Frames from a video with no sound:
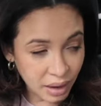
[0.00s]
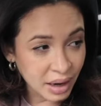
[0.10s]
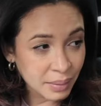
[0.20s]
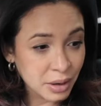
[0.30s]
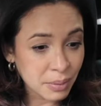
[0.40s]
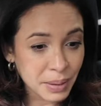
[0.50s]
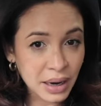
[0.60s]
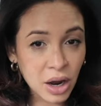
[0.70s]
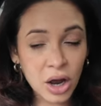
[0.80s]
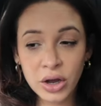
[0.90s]
And now I'm going
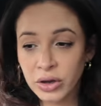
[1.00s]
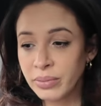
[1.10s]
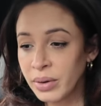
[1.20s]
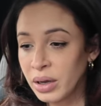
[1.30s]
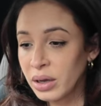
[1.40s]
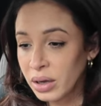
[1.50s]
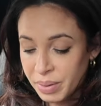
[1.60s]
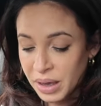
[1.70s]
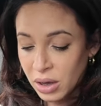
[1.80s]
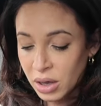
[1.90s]
back home
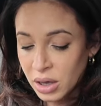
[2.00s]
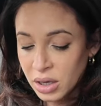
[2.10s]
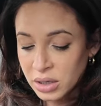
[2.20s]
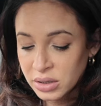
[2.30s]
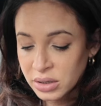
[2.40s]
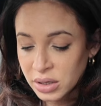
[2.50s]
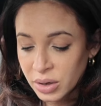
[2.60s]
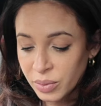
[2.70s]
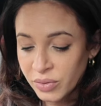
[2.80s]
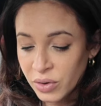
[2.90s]
because
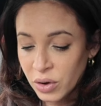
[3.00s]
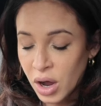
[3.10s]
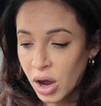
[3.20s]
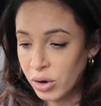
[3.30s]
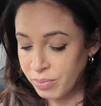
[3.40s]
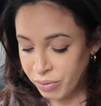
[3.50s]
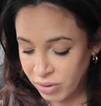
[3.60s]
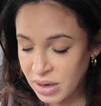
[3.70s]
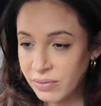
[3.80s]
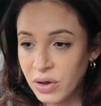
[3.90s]
we've got a home
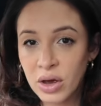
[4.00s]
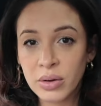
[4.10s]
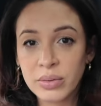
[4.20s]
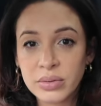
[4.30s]
preview.